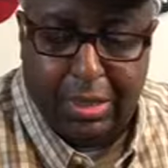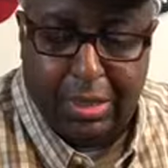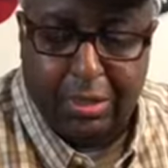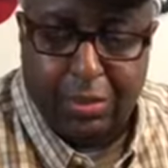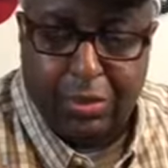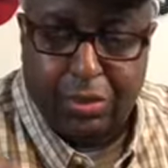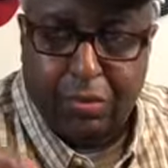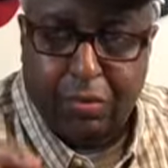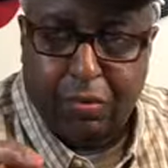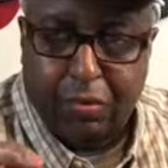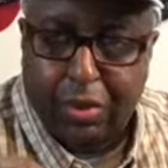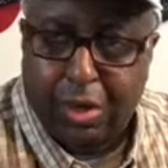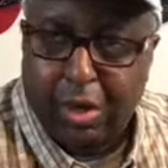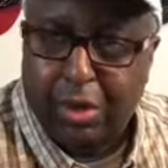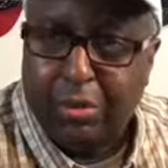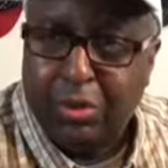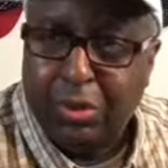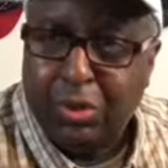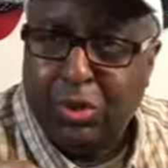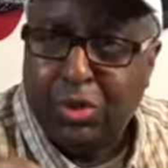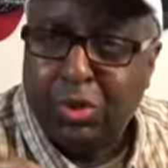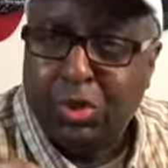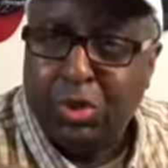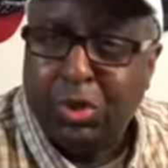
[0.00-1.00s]
this
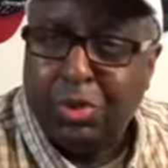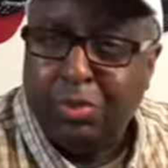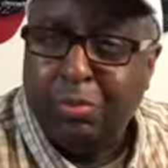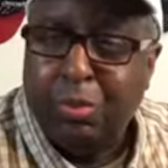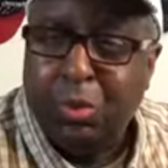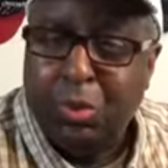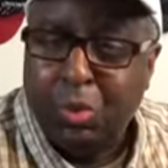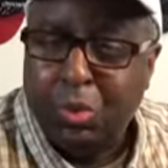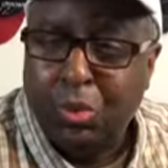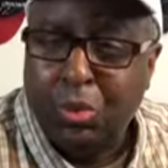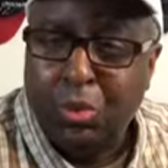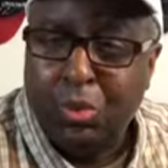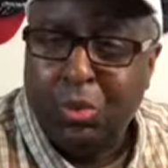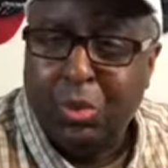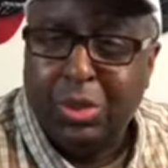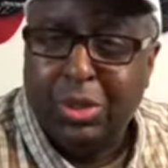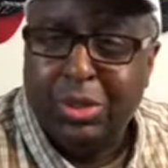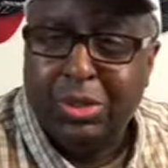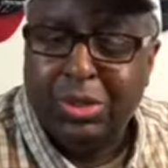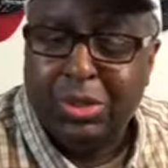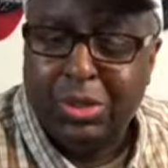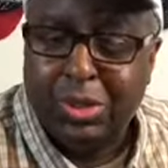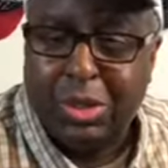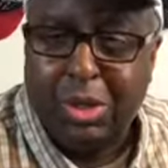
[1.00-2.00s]
very smooth
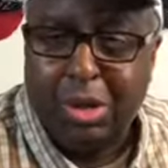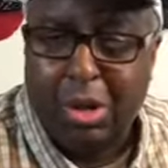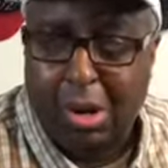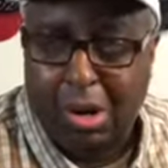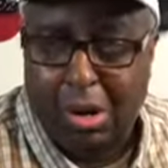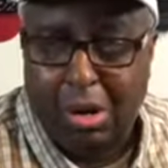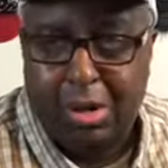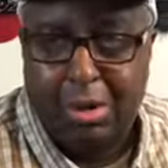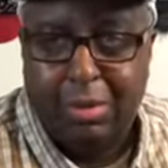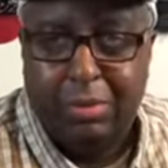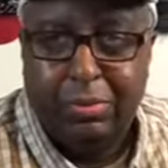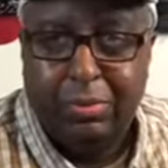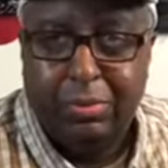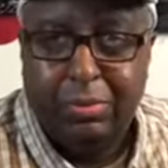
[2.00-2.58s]
cigar,